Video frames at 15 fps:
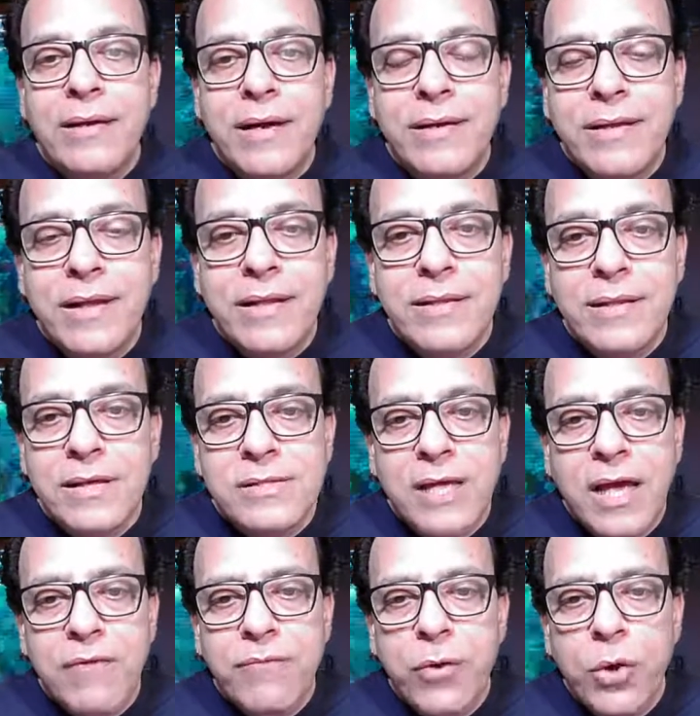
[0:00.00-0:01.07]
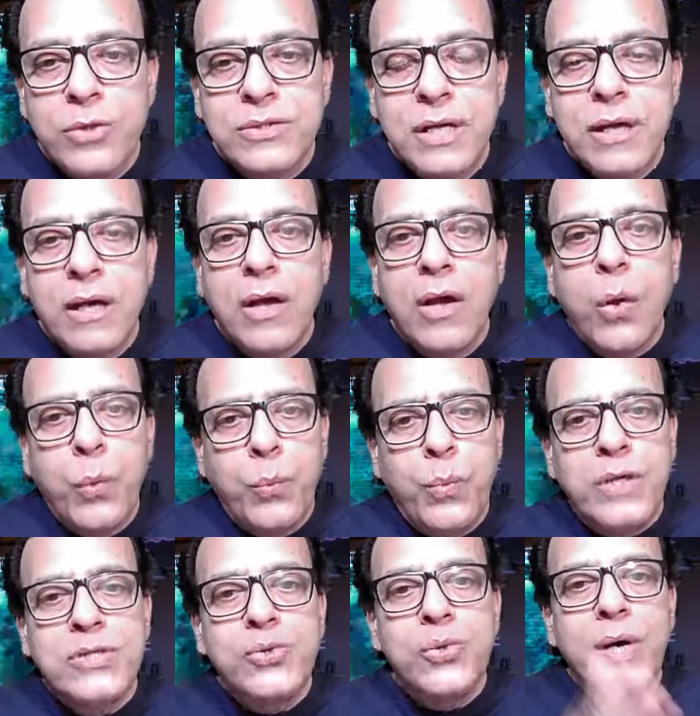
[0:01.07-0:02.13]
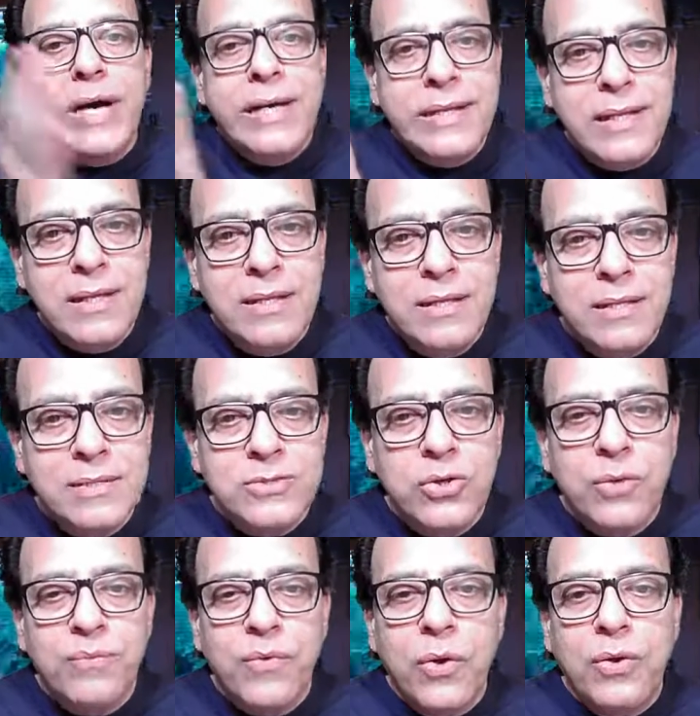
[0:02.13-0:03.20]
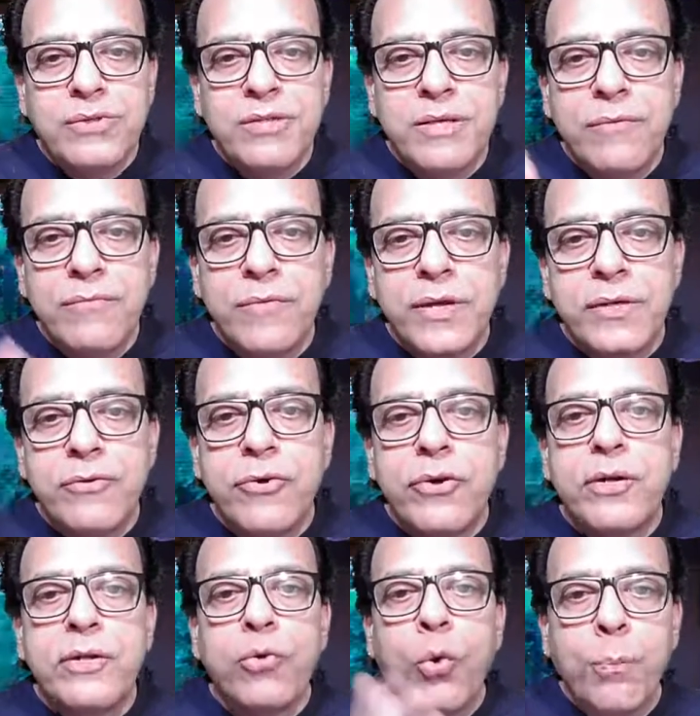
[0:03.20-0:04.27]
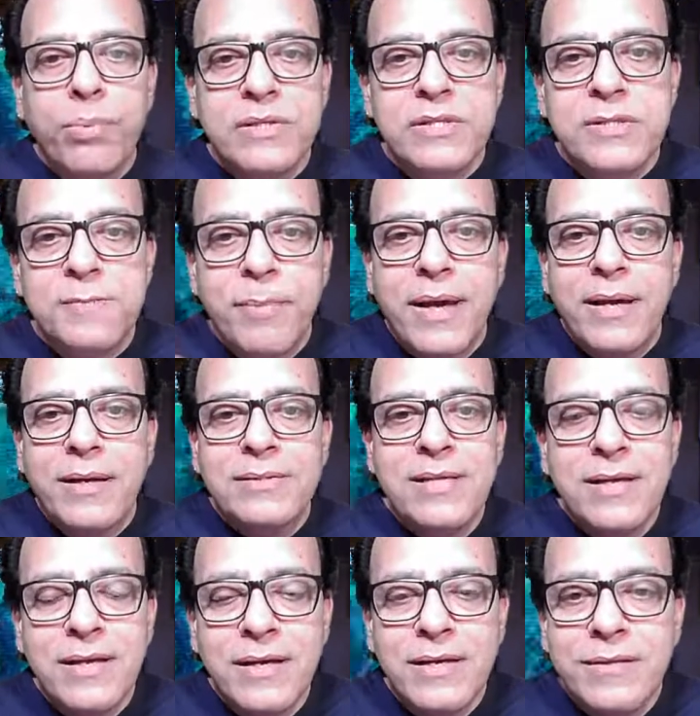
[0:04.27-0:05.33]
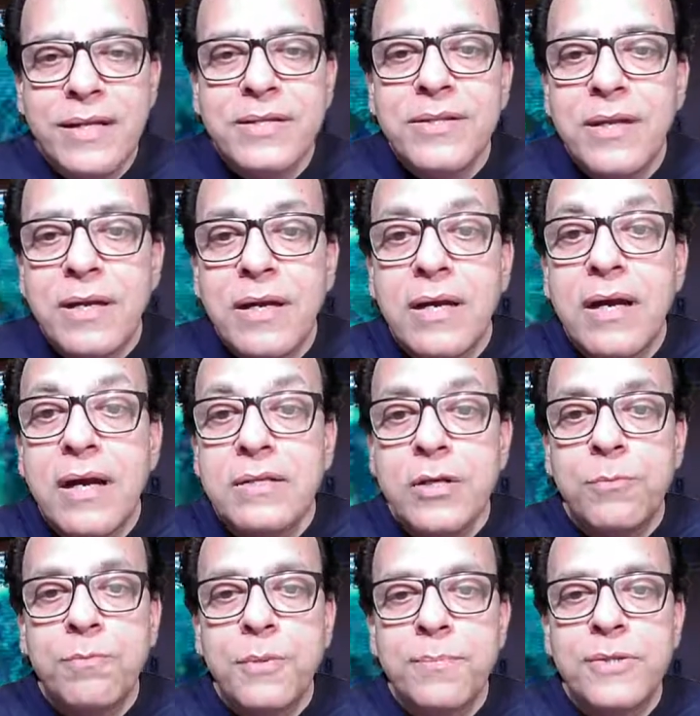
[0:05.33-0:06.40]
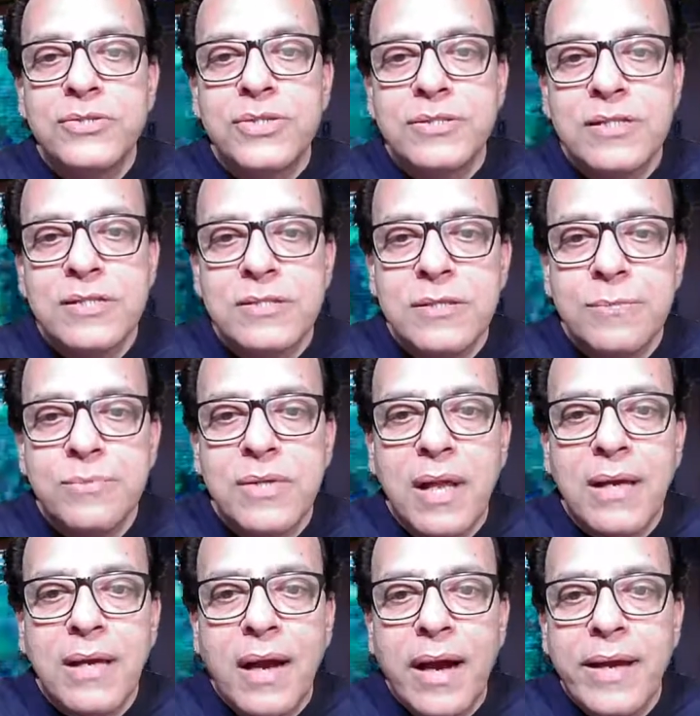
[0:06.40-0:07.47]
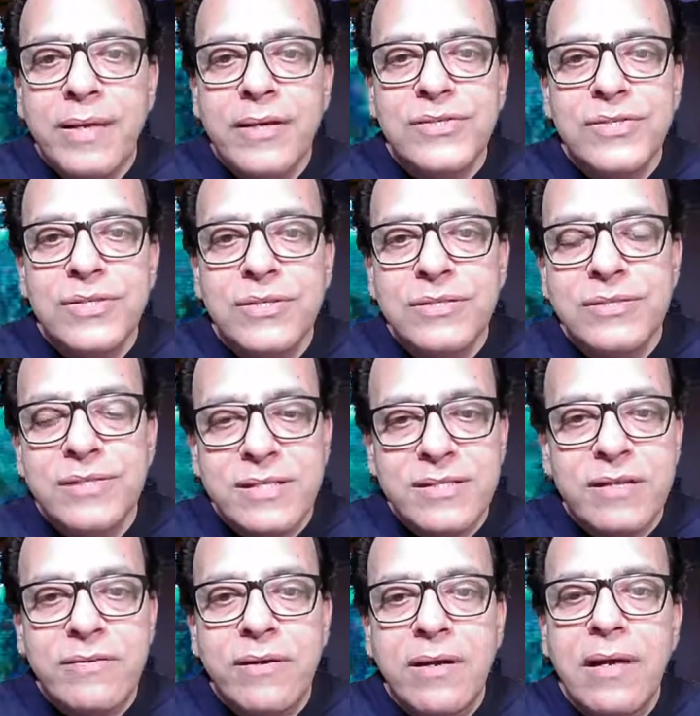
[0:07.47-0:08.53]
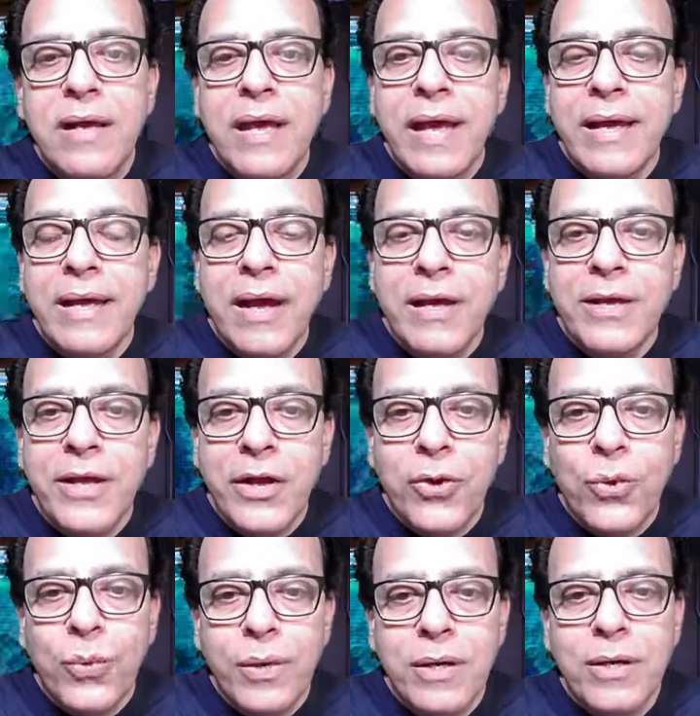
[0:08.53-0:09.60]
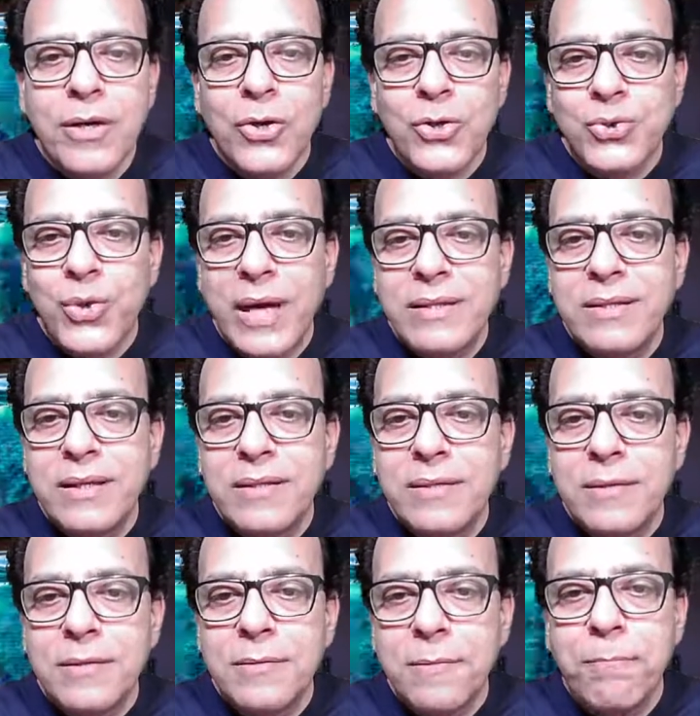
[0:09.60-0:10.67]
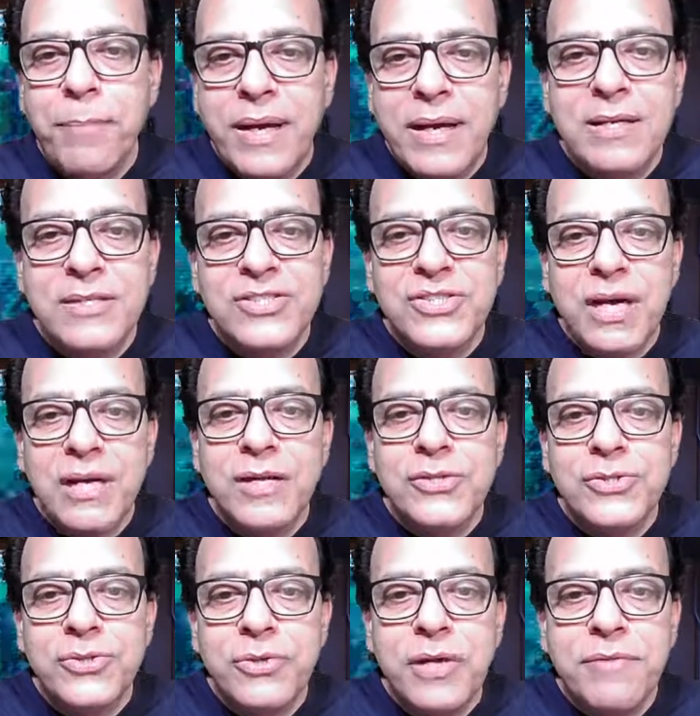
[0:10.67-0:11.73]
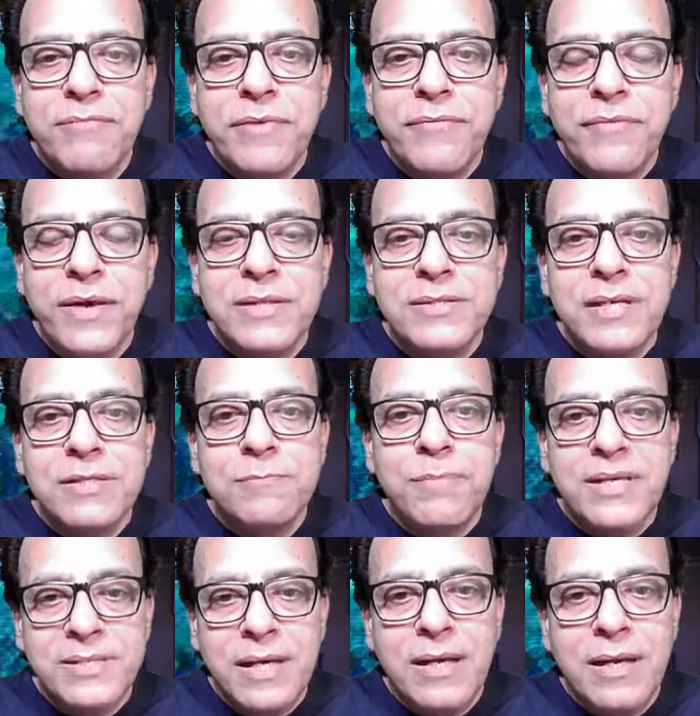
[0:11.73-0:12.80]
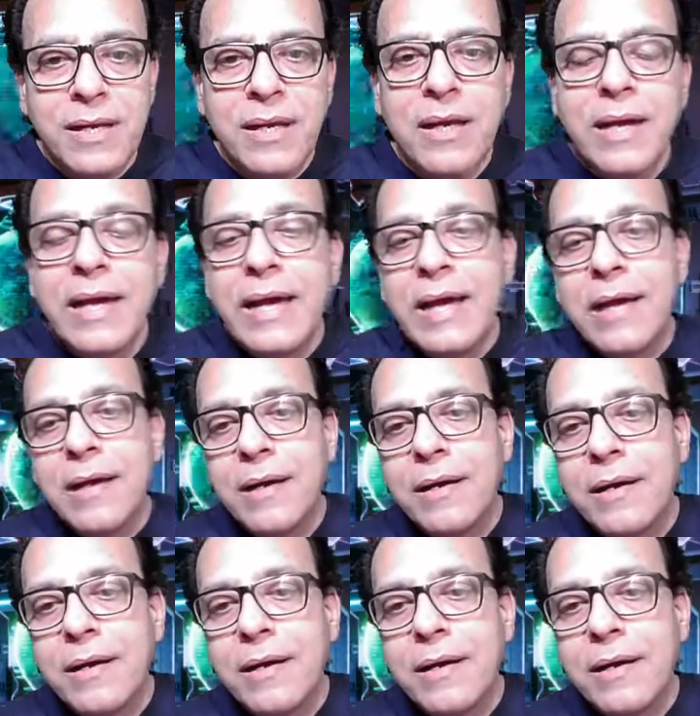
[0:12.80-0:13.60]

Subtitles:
and attain the escape velocity. Once you attain the escape velocity, when you are in the open space, then there are other propulsion systems like ion engines, etc., can take over. So I think the biggest challenge today we face is basically